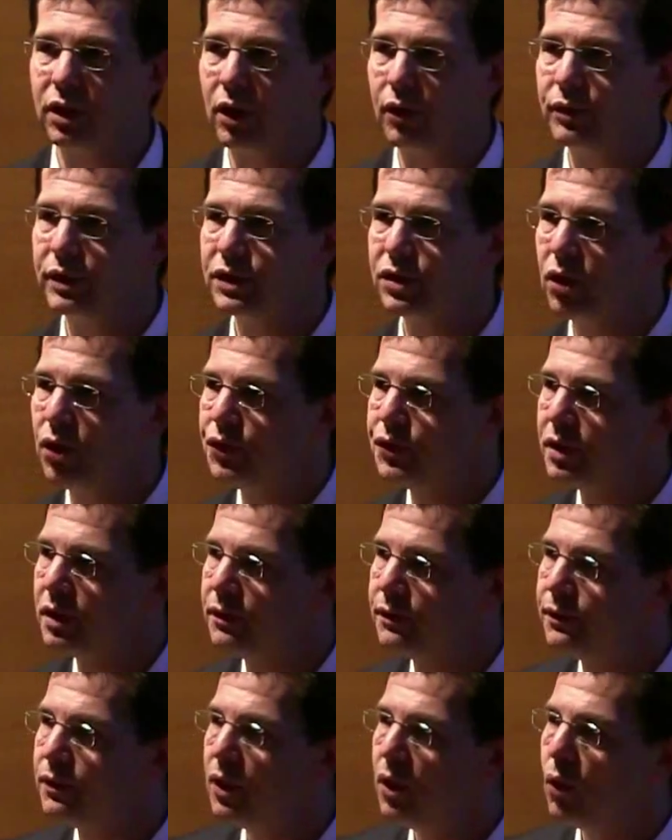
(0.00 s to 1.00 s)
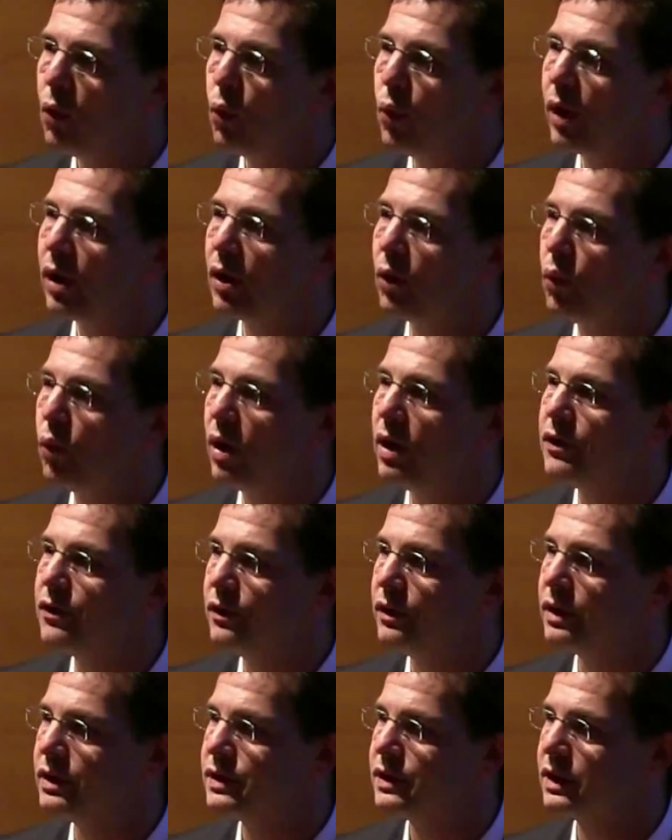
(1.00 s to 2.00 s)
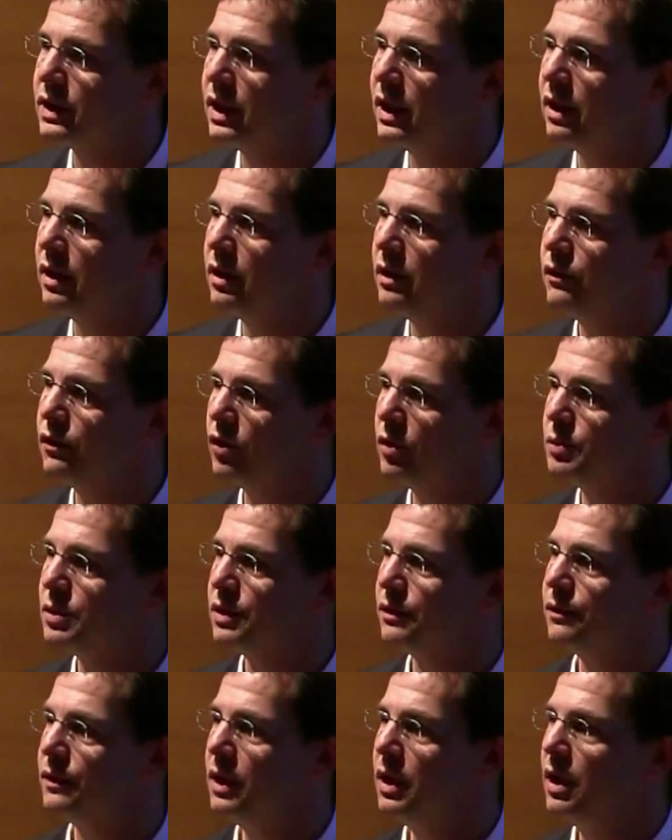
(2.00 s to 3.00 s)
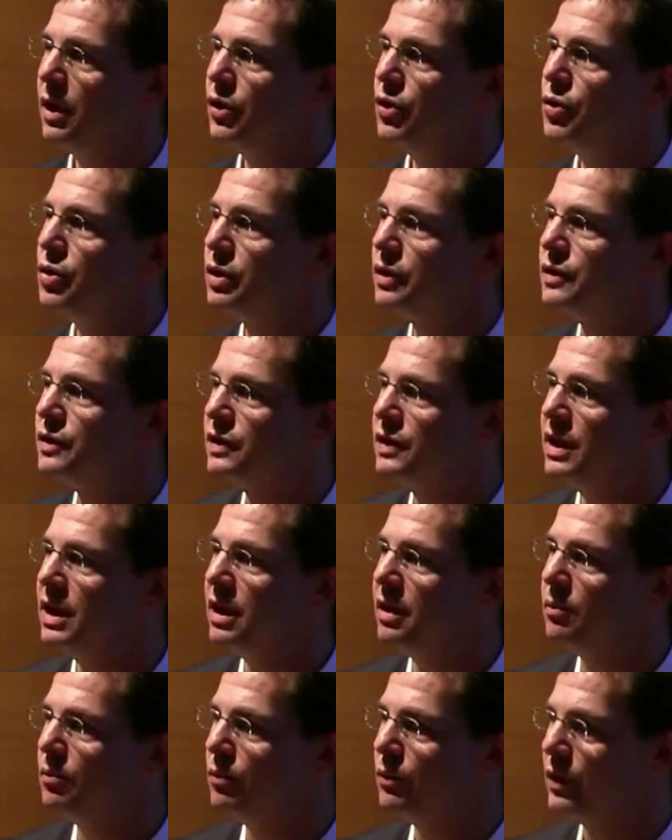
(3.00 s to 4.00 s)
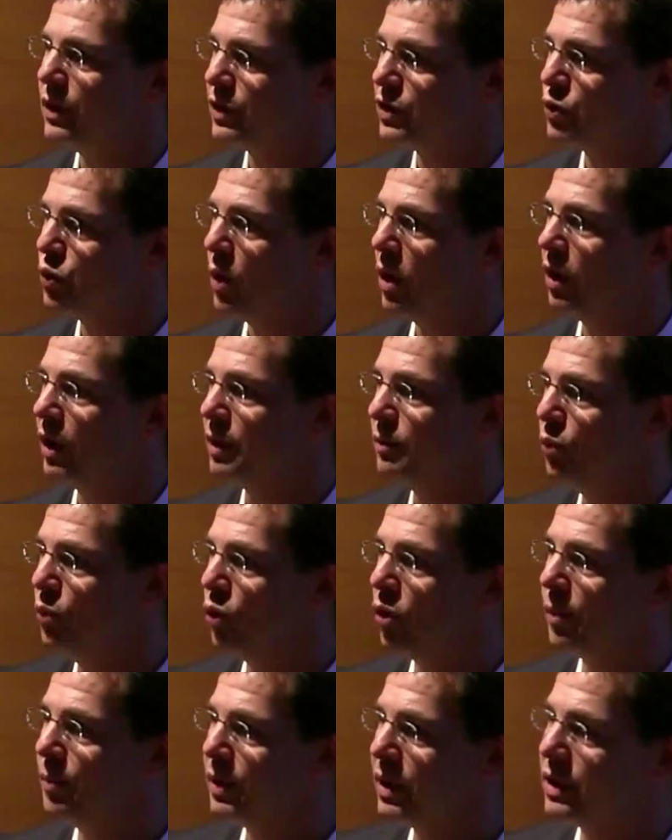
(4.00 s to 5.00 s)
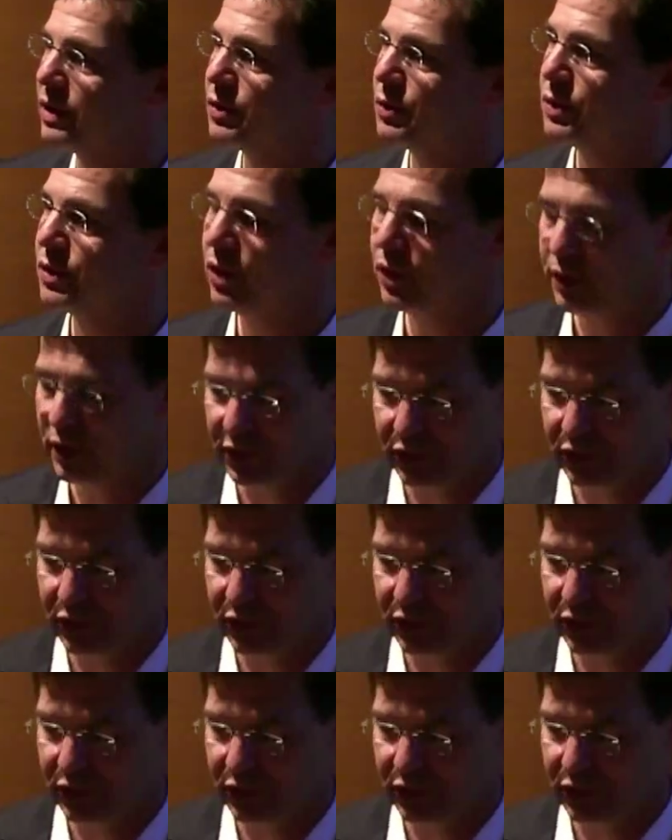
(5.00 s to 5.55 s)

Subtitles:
a result of where it was in the skin, in terms of you could see it, the swelling more because it was on the